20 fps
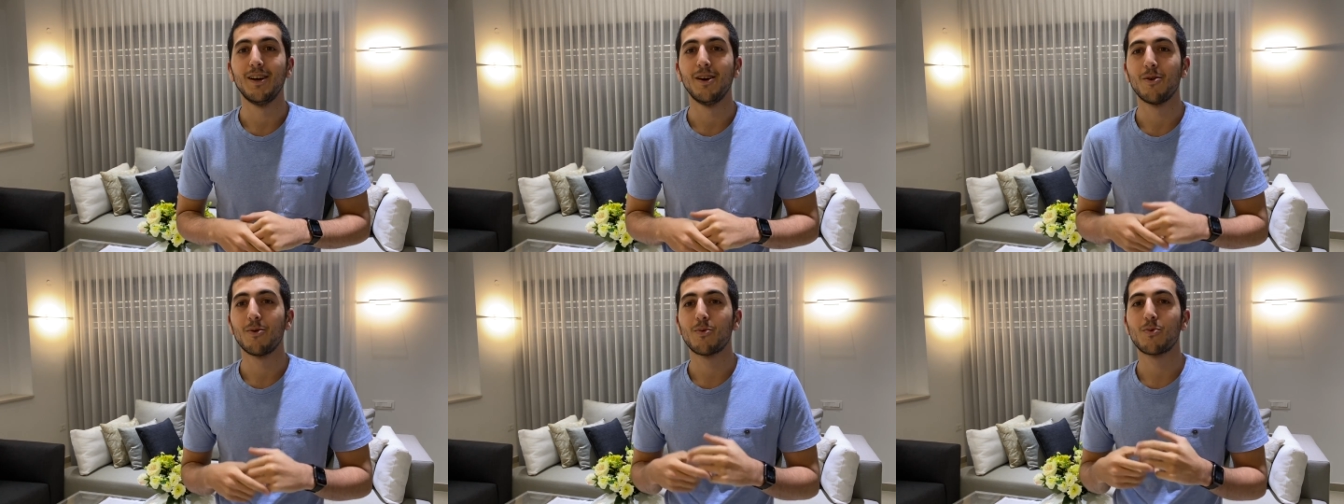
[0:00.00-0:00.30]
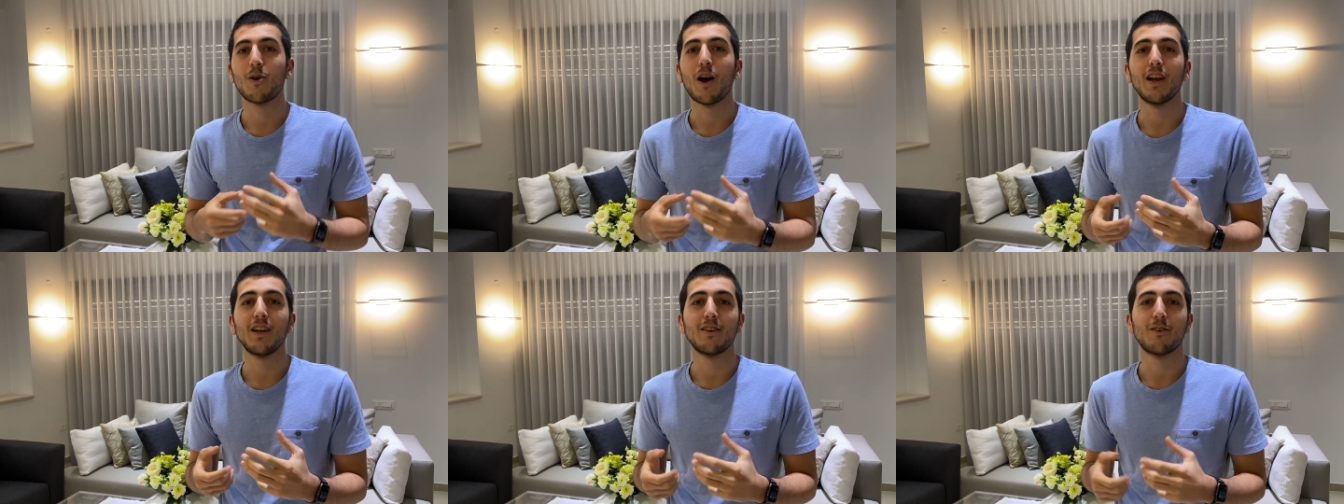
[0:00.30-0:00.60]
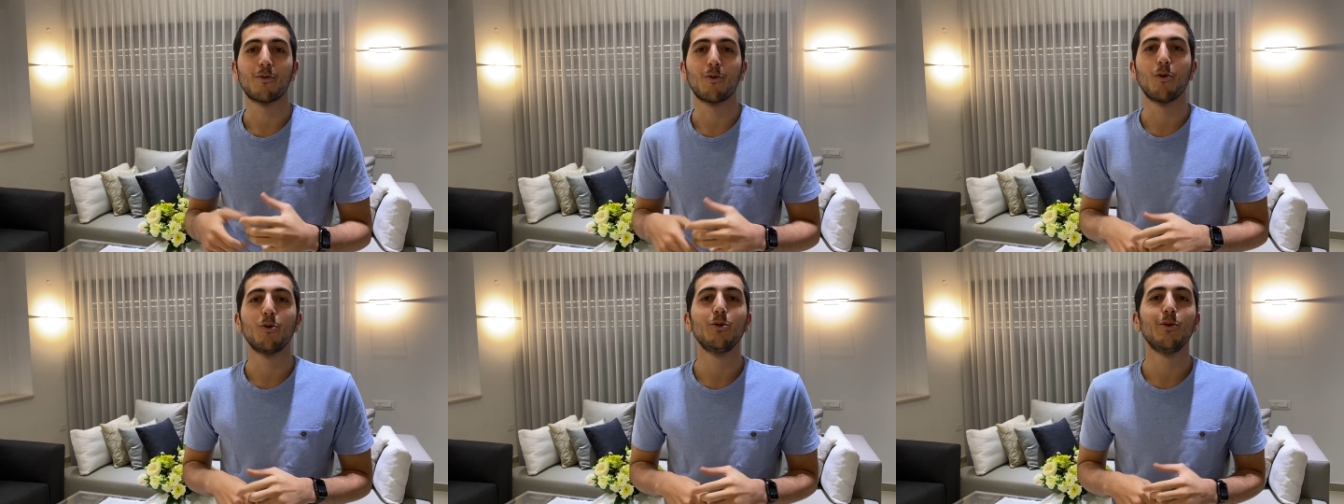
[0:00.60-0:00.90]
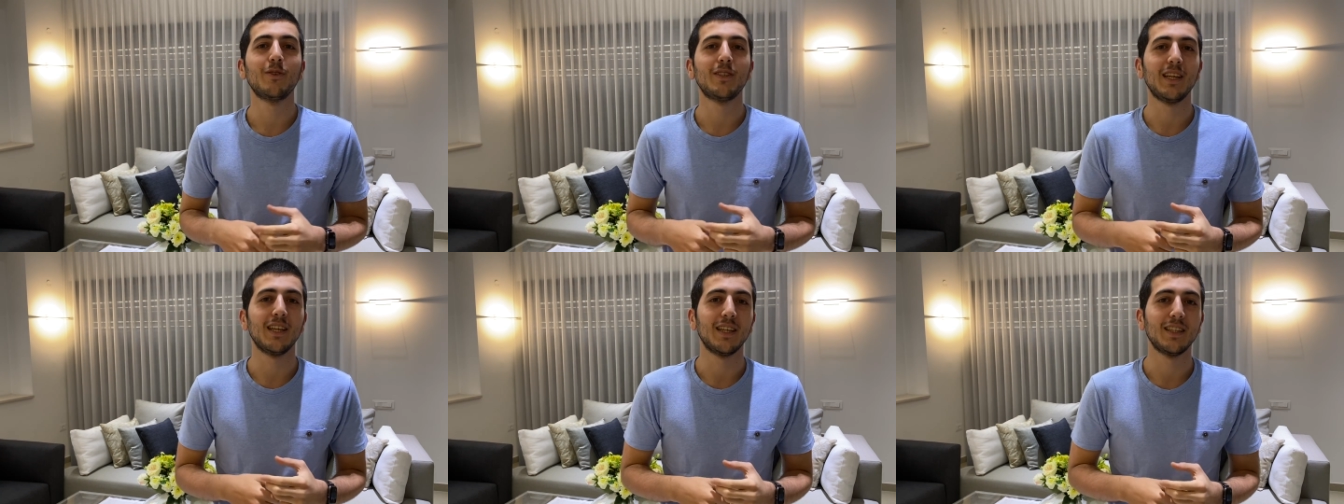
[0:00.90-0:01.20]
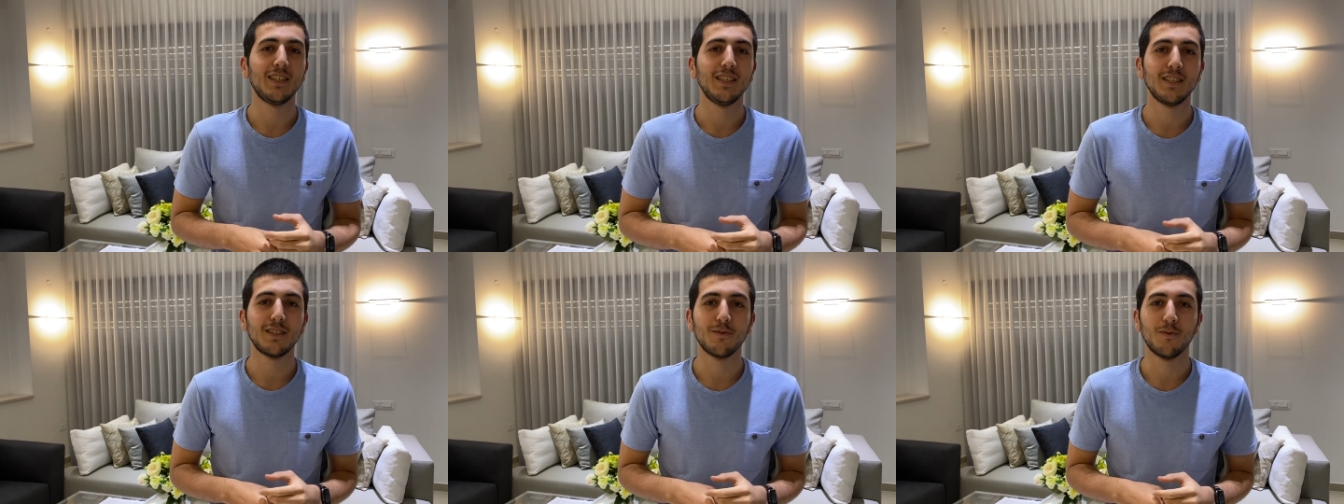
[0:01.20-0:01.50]
write our own
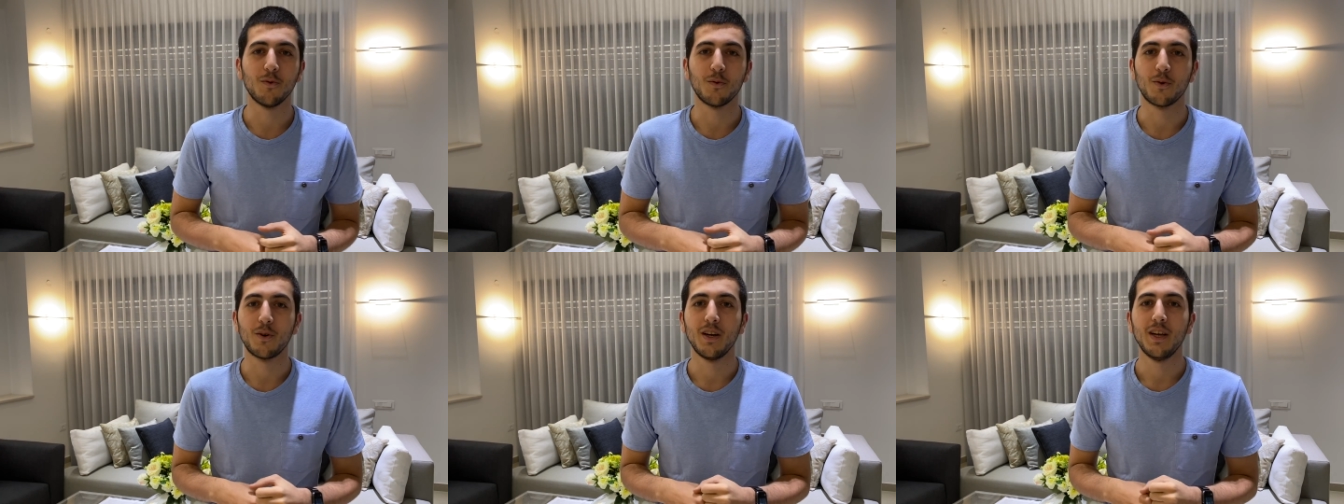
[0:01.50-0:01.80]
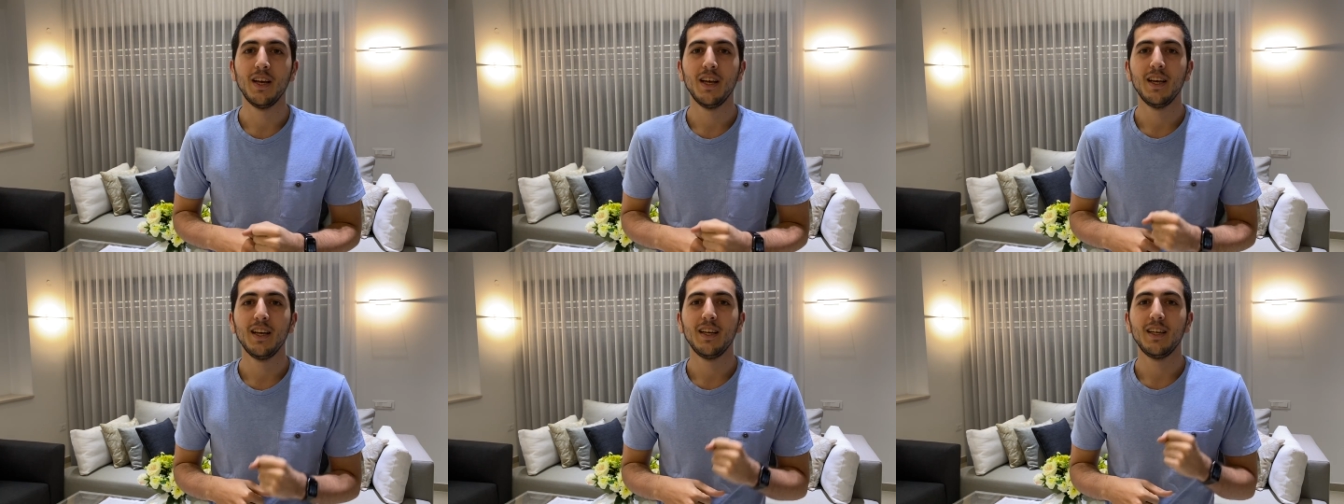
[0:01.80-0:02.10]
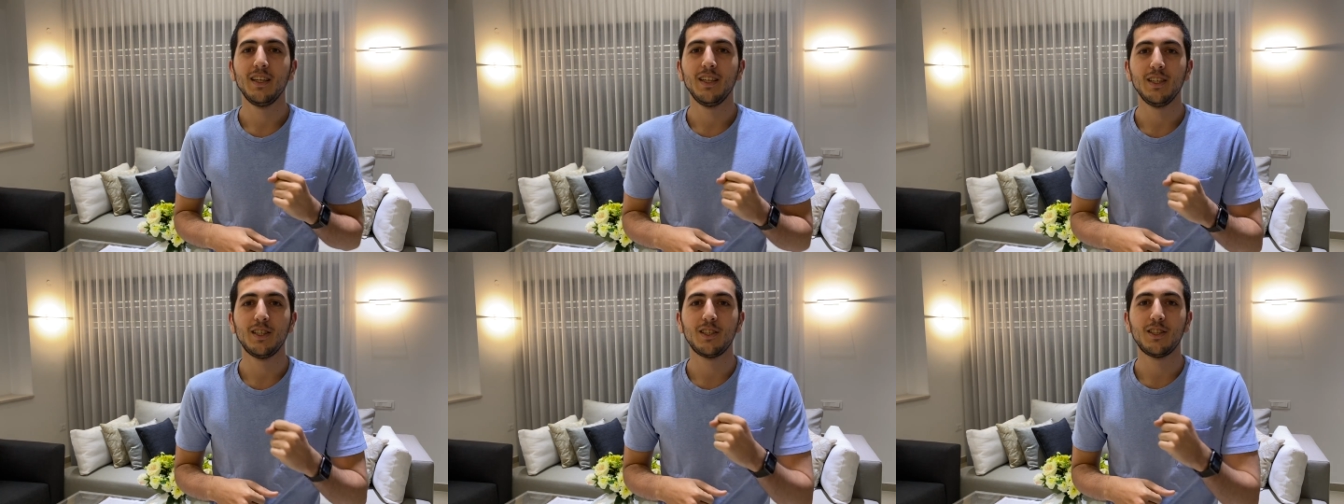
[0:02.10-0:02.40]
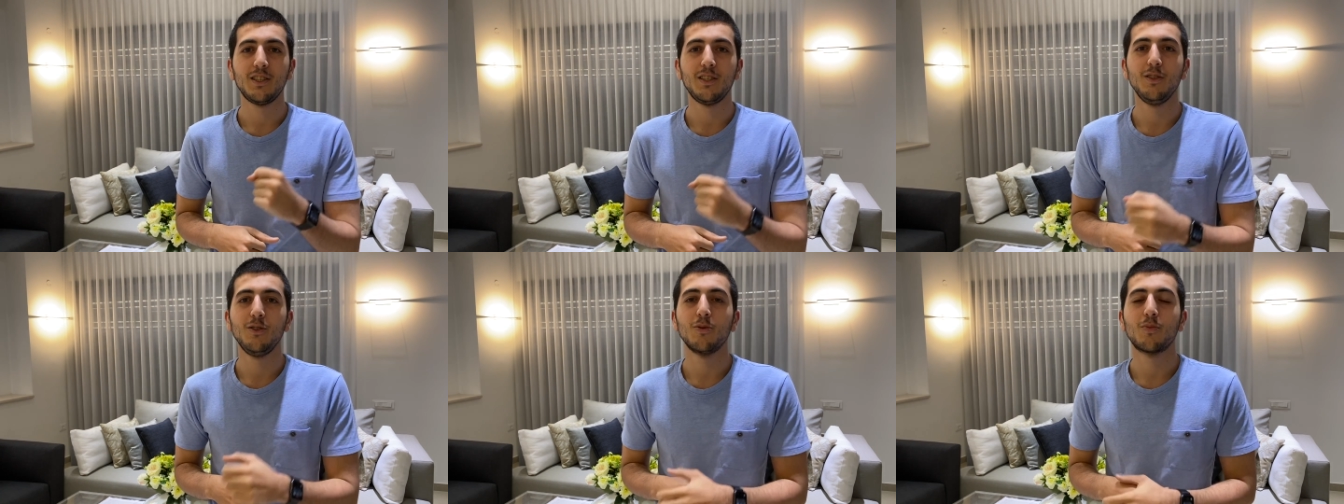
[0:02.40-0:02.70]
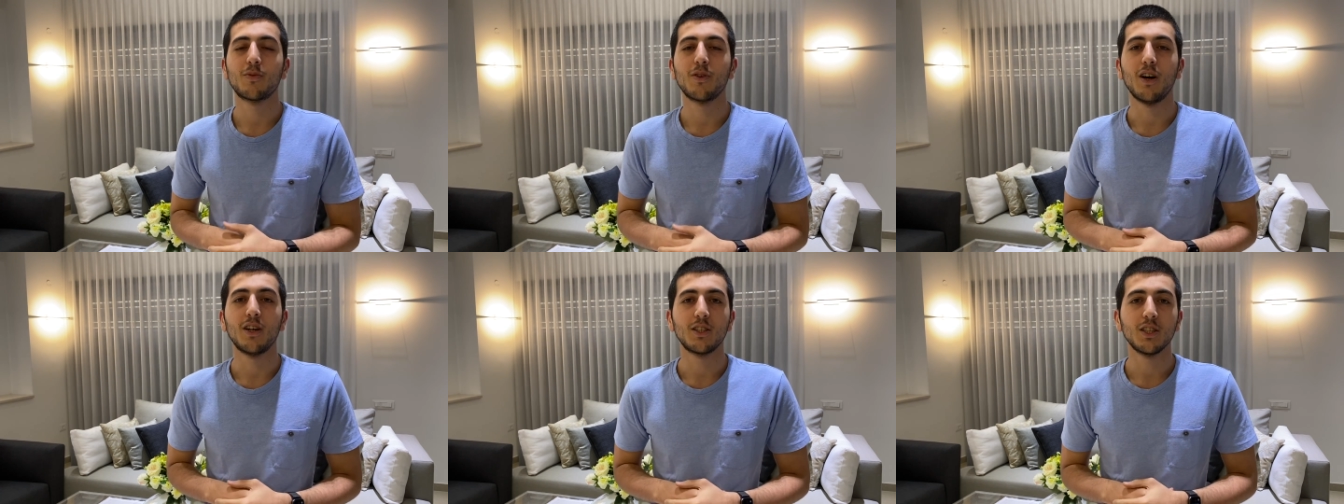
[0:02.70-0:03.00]
utilities for each new
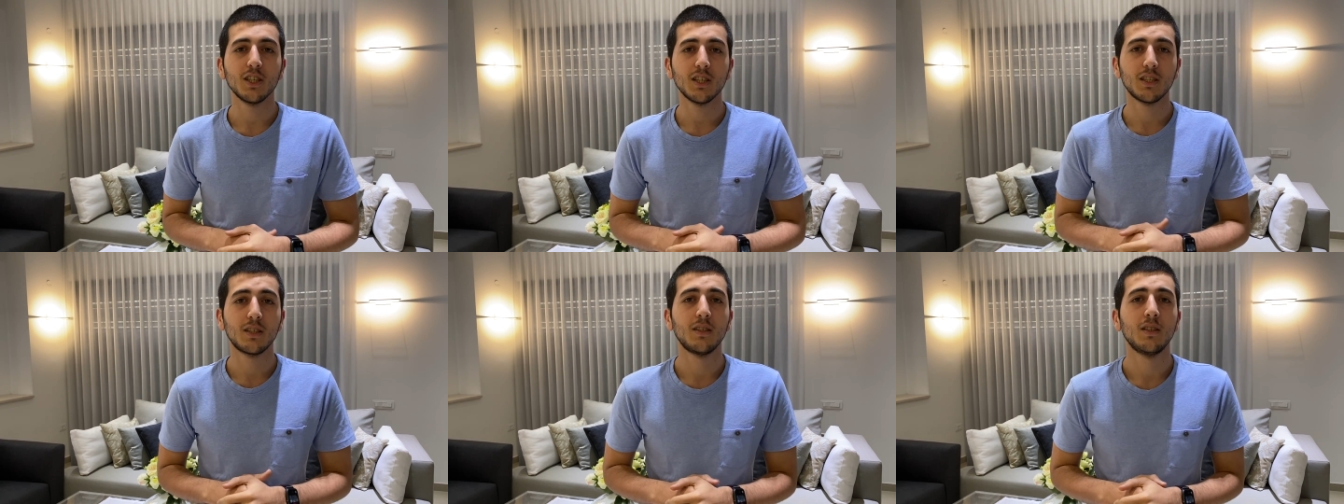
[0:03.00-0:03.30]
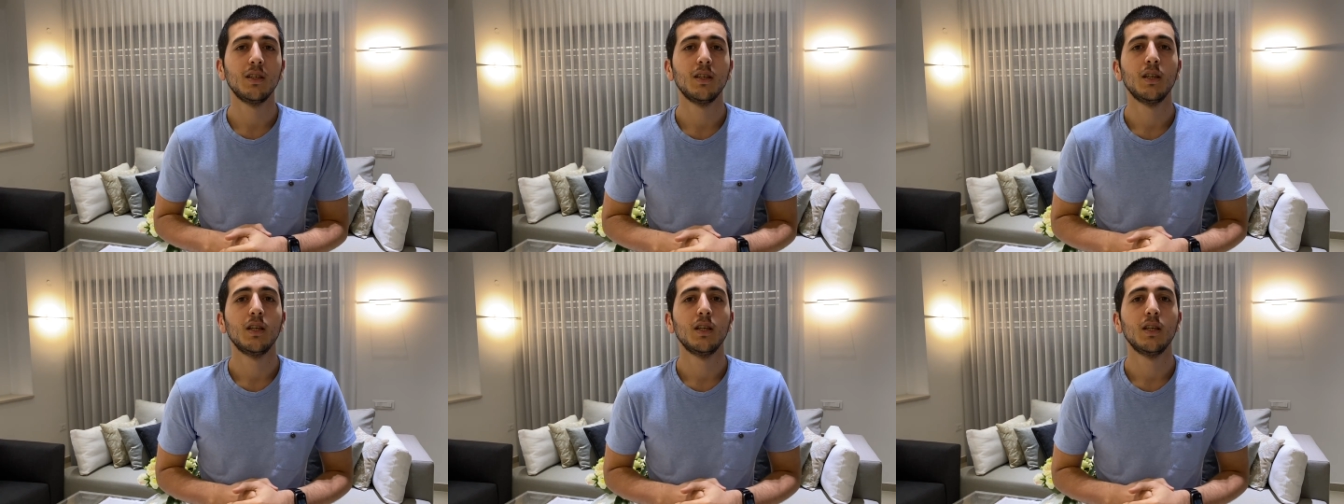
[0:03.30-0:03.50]
project.